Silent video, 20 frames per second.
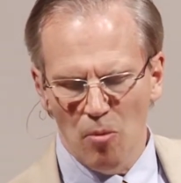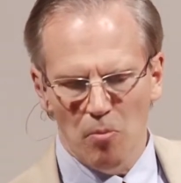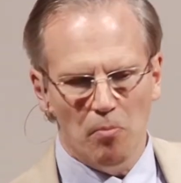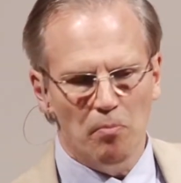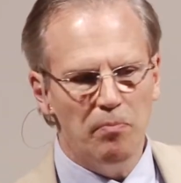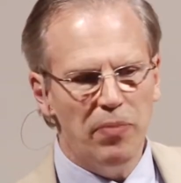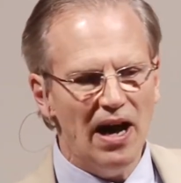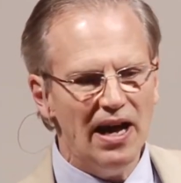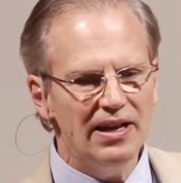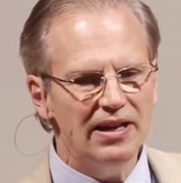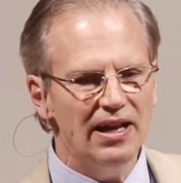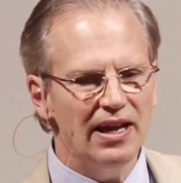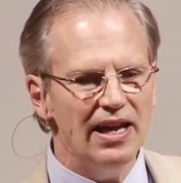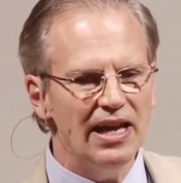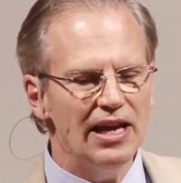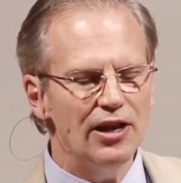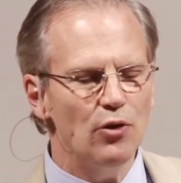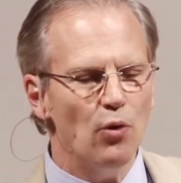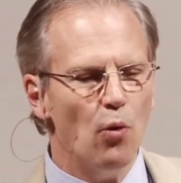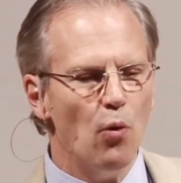But
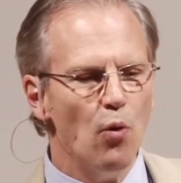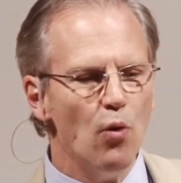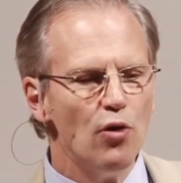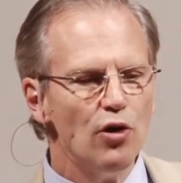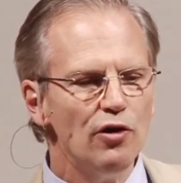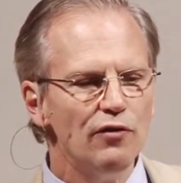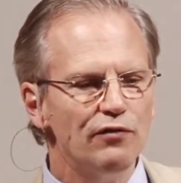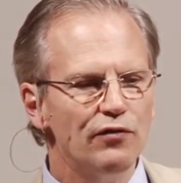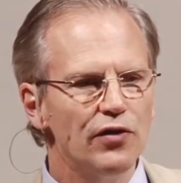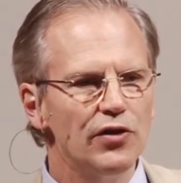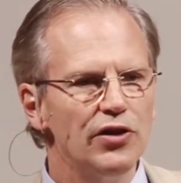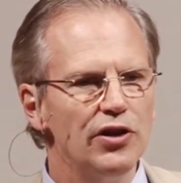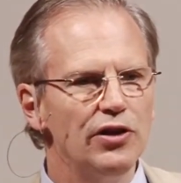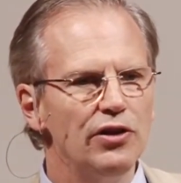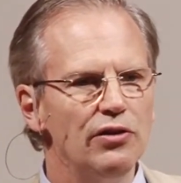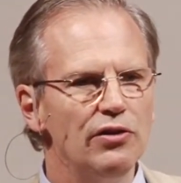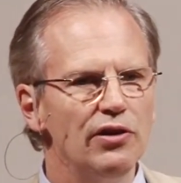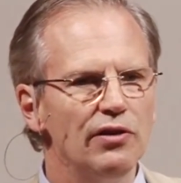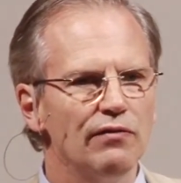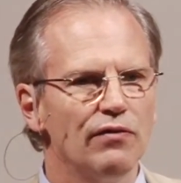in order for the
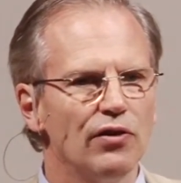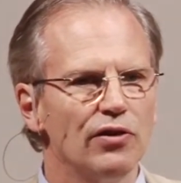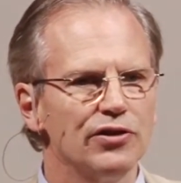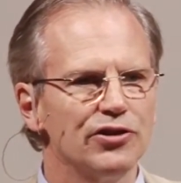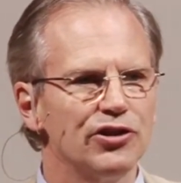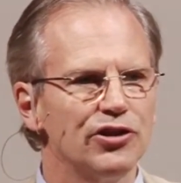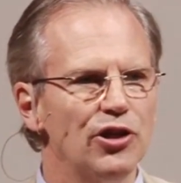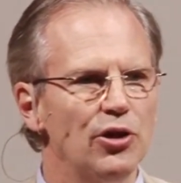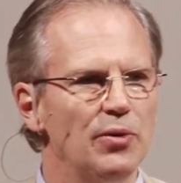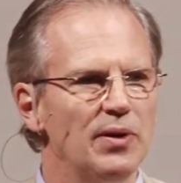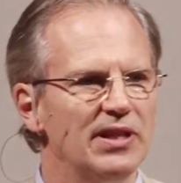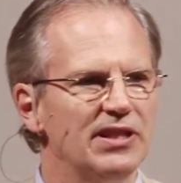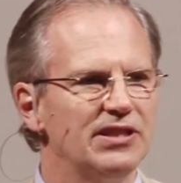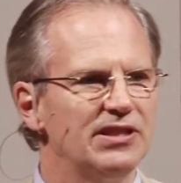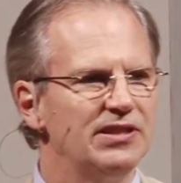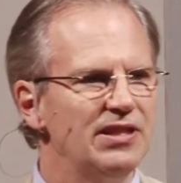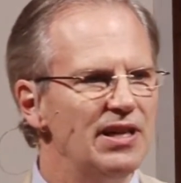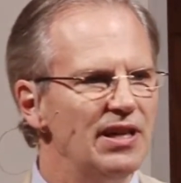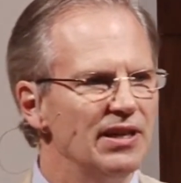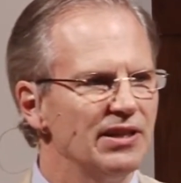universe to
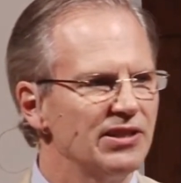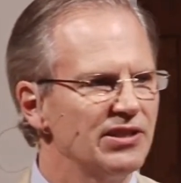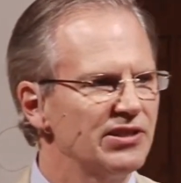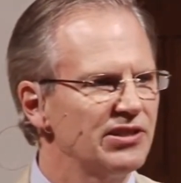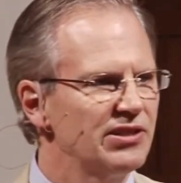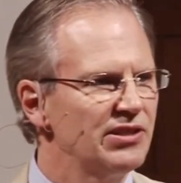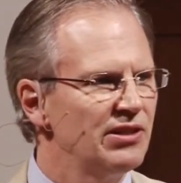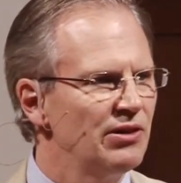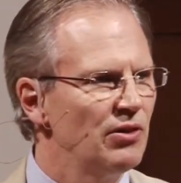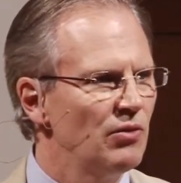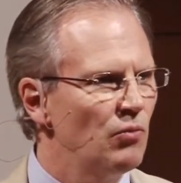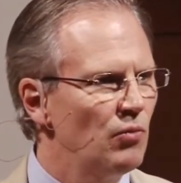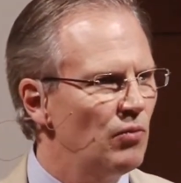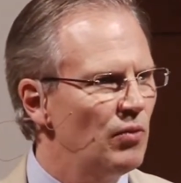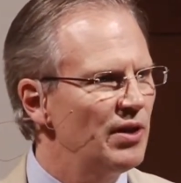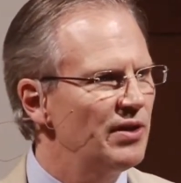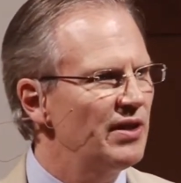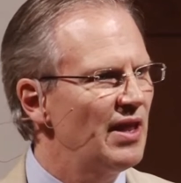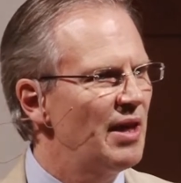exist with,